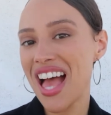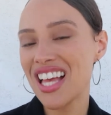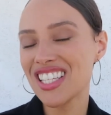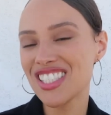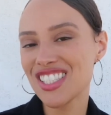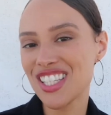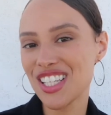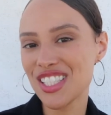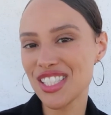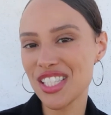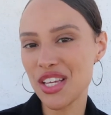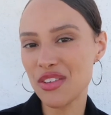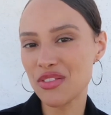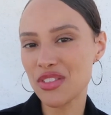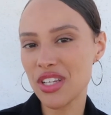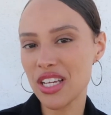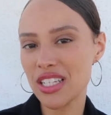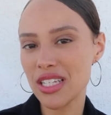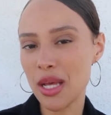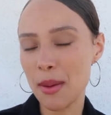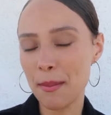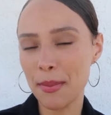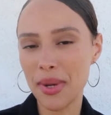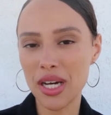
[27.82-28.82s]
since I've
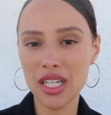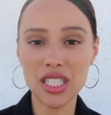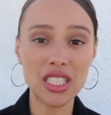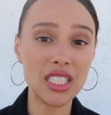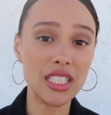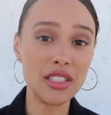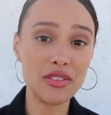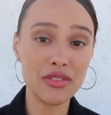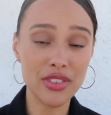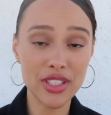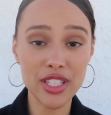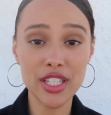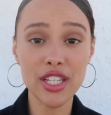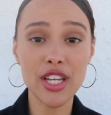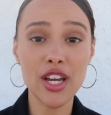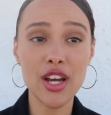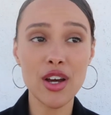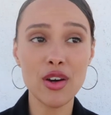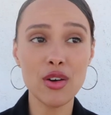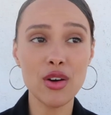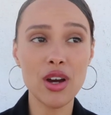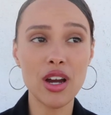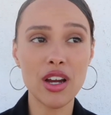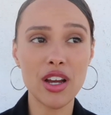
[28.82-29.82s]
done a modeling
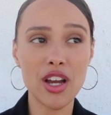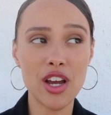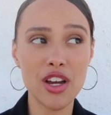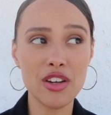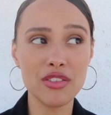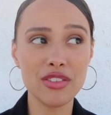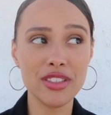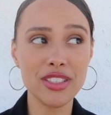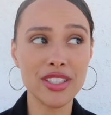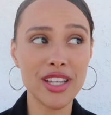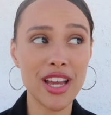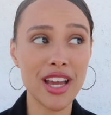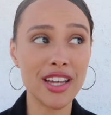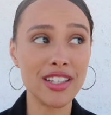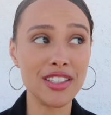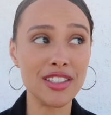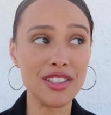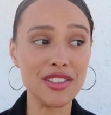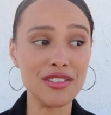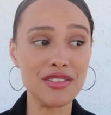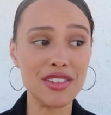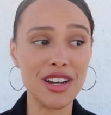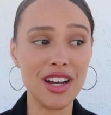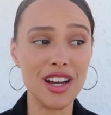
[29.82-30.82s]
video. COVID kind
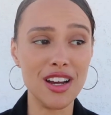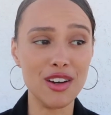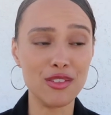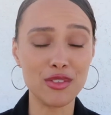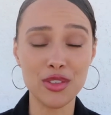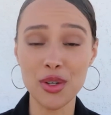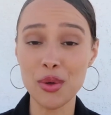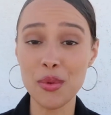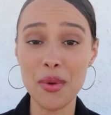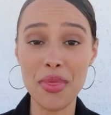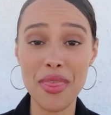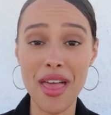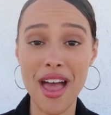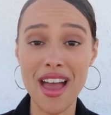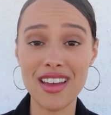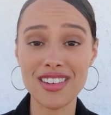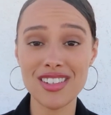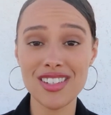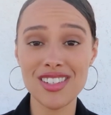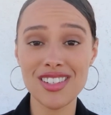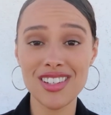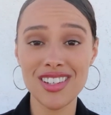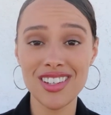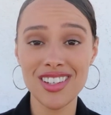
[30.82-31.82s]
of ruined
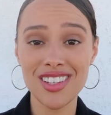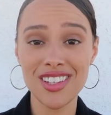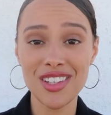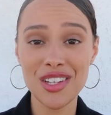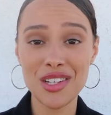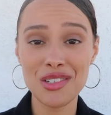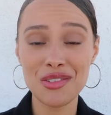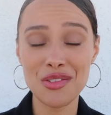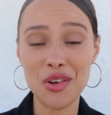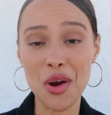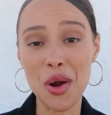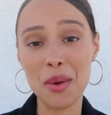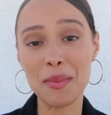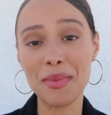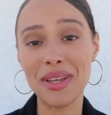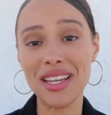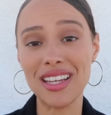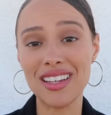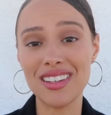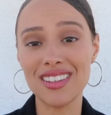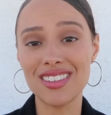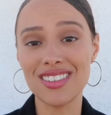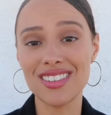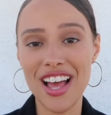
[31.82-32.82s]
that for
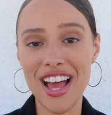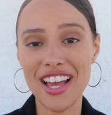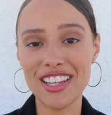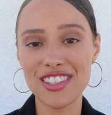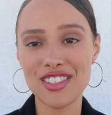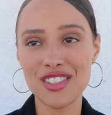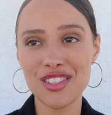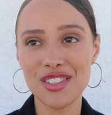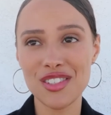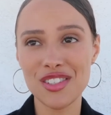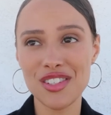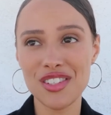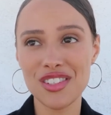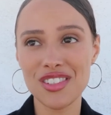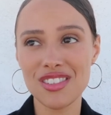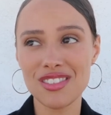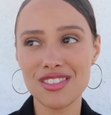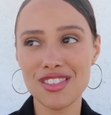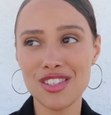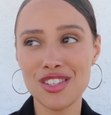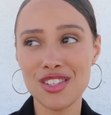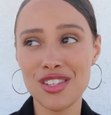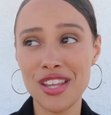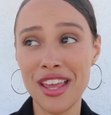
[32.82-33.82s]
me. Last
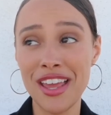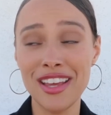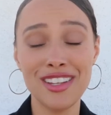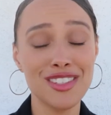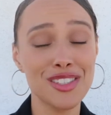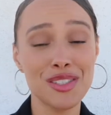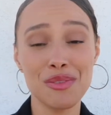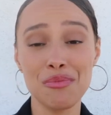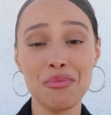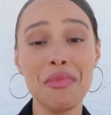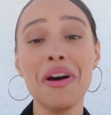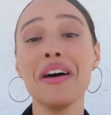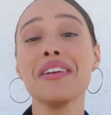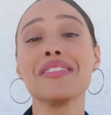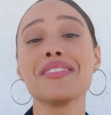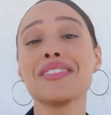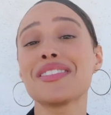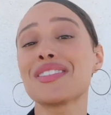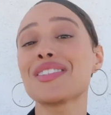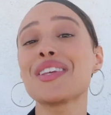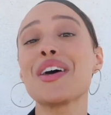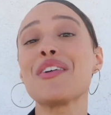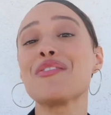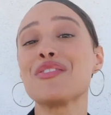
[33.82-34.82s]
6 months
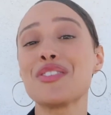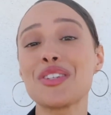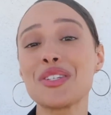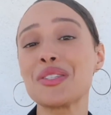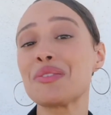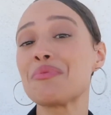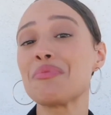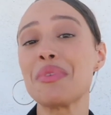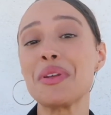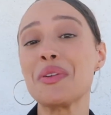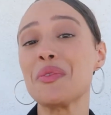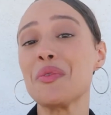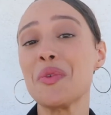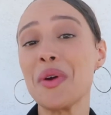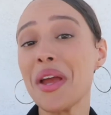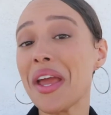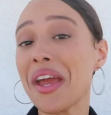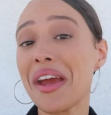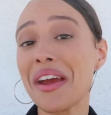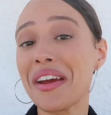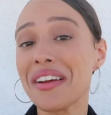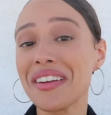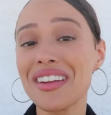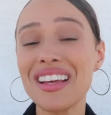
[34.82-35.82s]
have just been
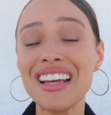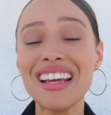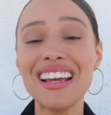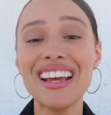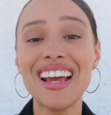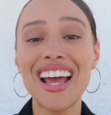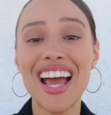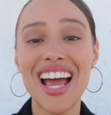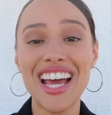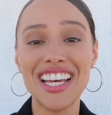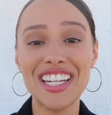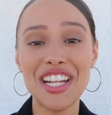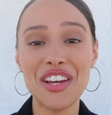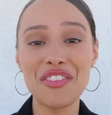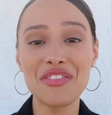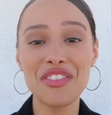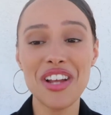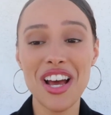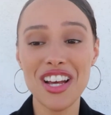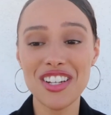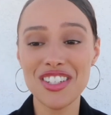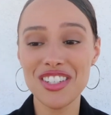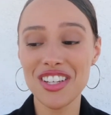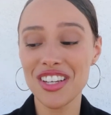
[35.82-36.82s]
weird, and I've
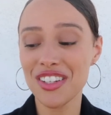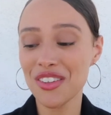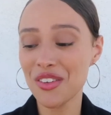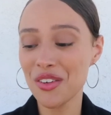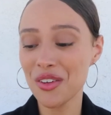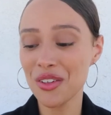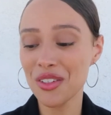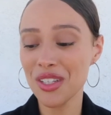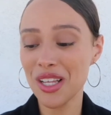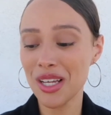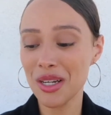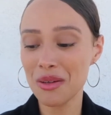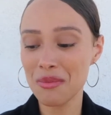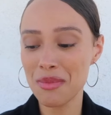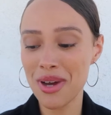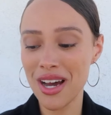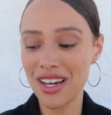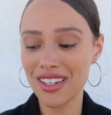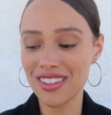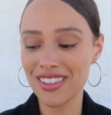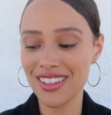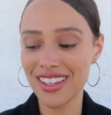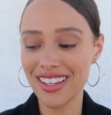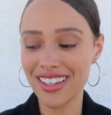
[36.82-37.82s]
not done a whole lot of
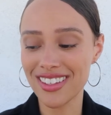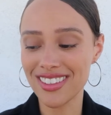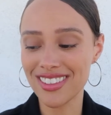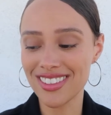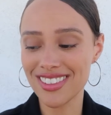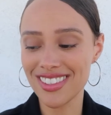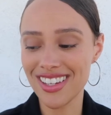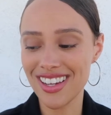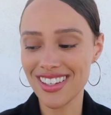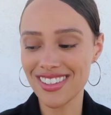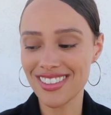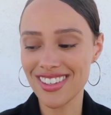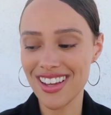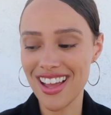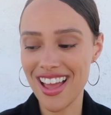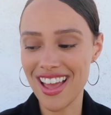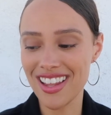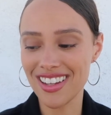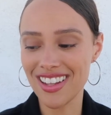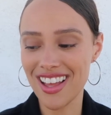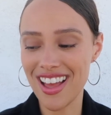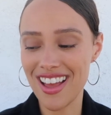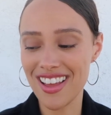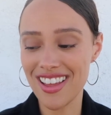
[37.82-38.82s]
modeling,
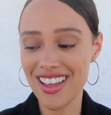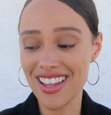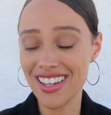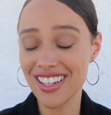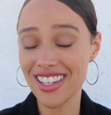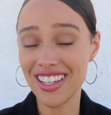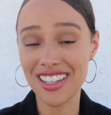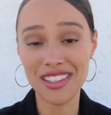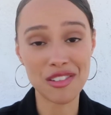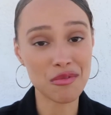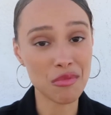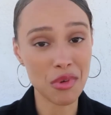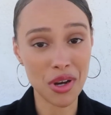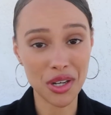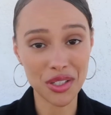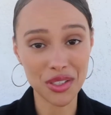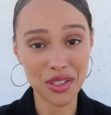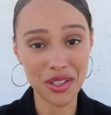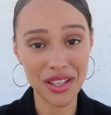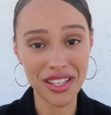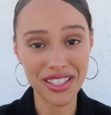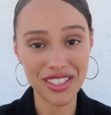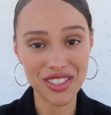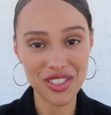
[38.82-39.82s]
any
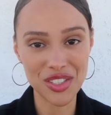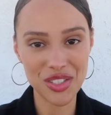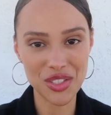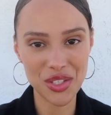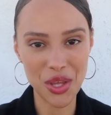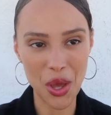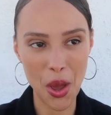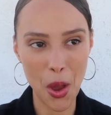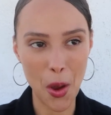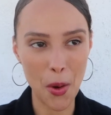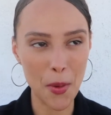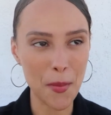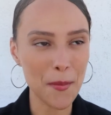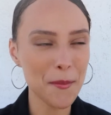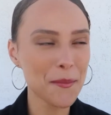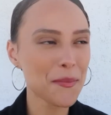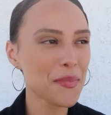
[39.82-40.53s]
modeling, so